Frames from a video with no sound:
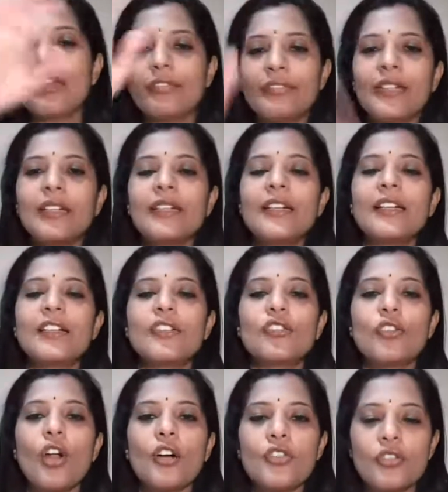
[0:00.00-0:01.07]
definitely it
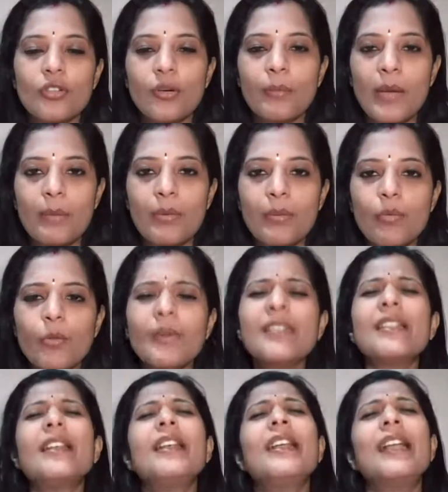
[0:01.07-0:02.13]
is not your baby
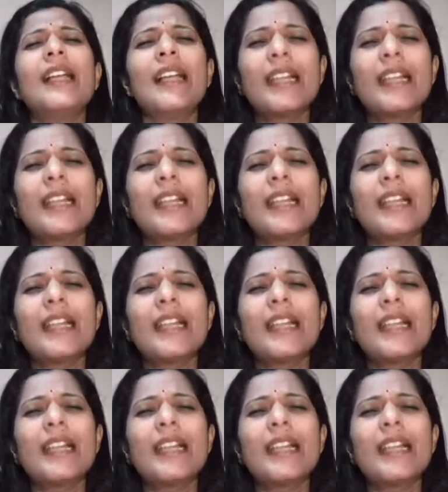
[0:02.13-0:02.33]
movements.